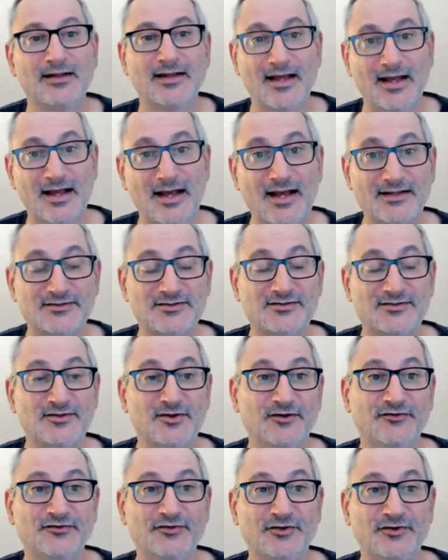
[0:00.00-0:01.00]
and start
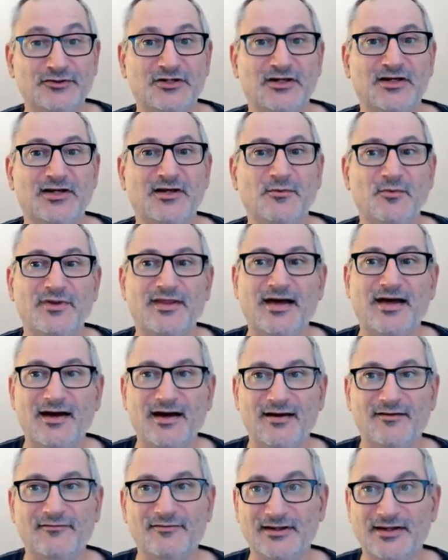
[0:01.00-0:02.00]
searching it without
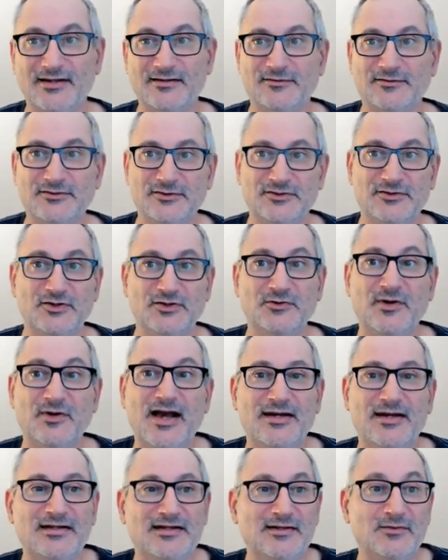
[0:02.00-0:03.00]
having it to do
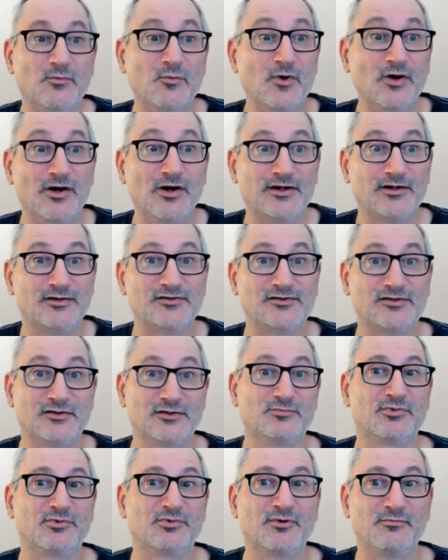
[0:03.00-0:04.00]
any work to
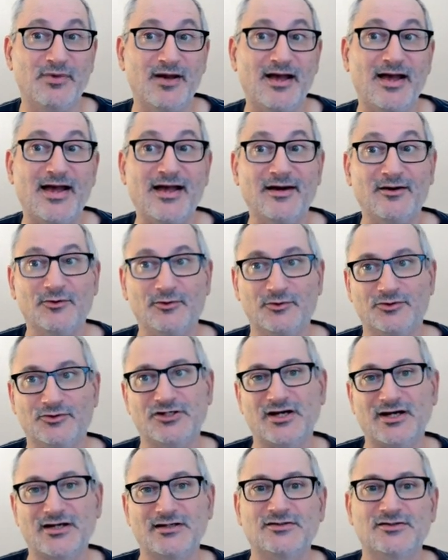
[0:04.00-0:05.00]
prepare or
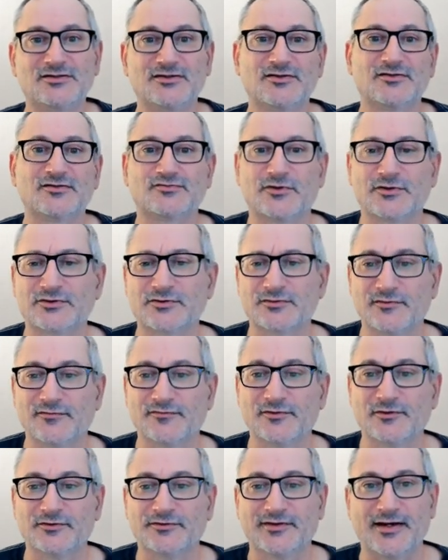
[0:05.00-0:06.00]
change the structure of your
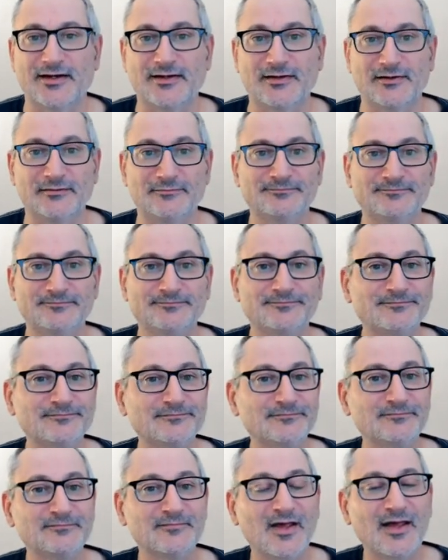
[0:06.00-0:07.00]
data.
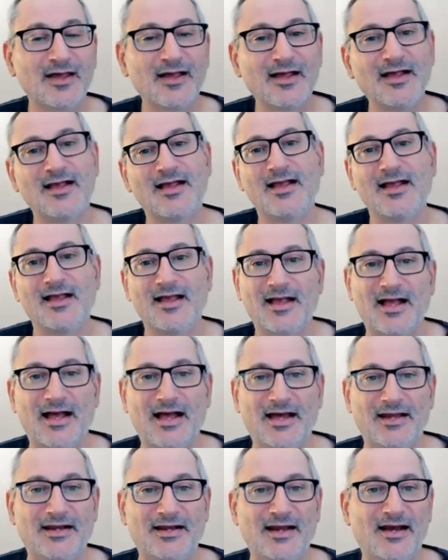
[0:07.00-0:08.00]
And
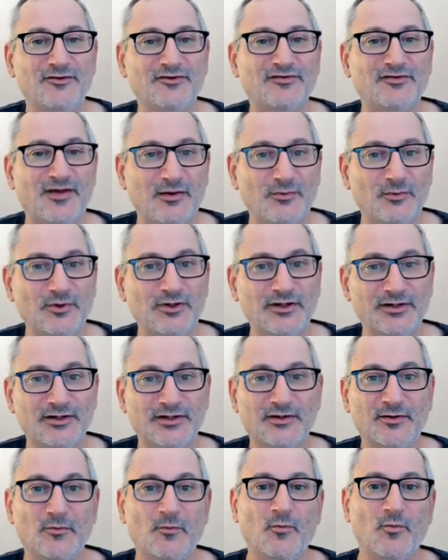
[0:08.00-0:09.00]
how does that work?
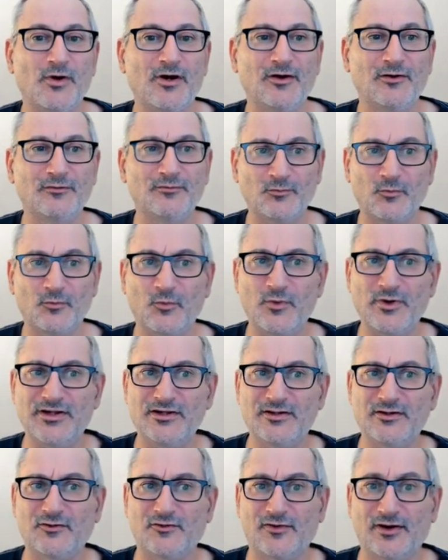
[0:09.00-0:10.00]
Well, we
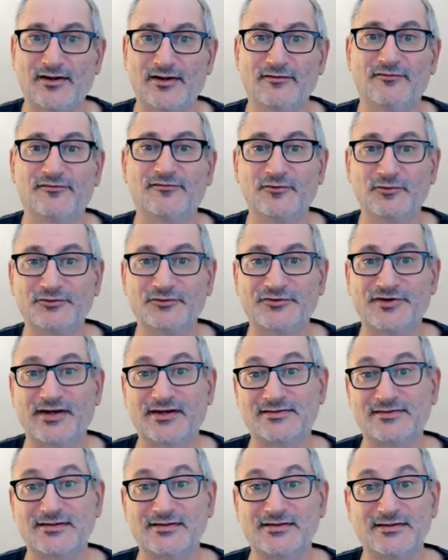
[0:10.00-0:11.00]
create full text
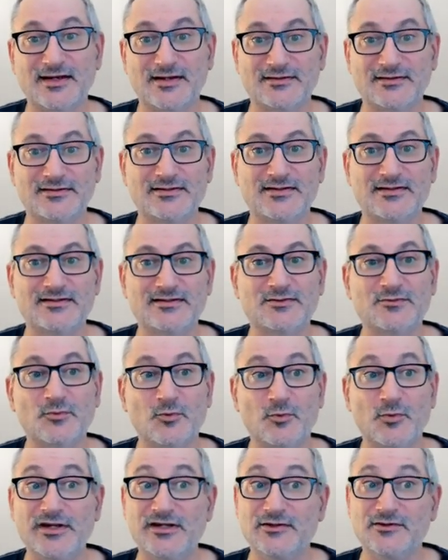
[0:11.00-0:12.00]
indexes. We
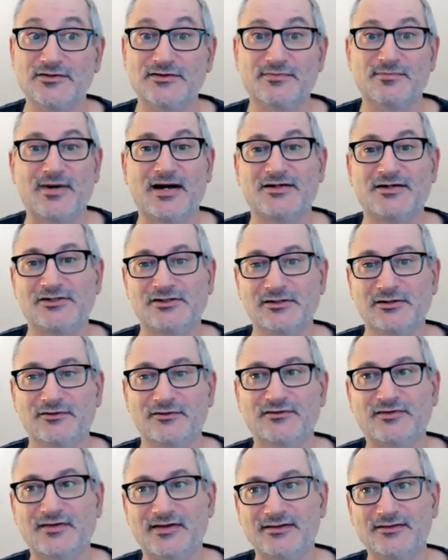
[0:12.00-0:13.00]
use Apache
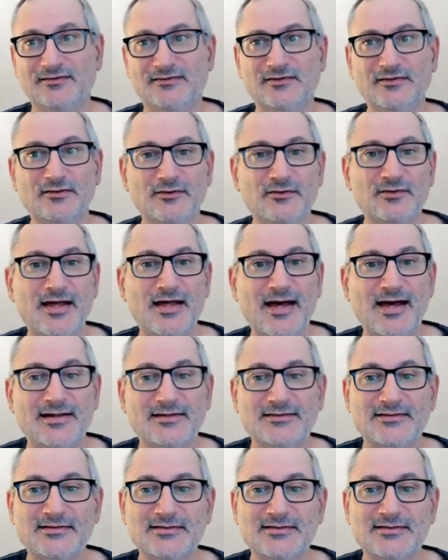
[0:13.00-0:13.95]
Lucene to do that.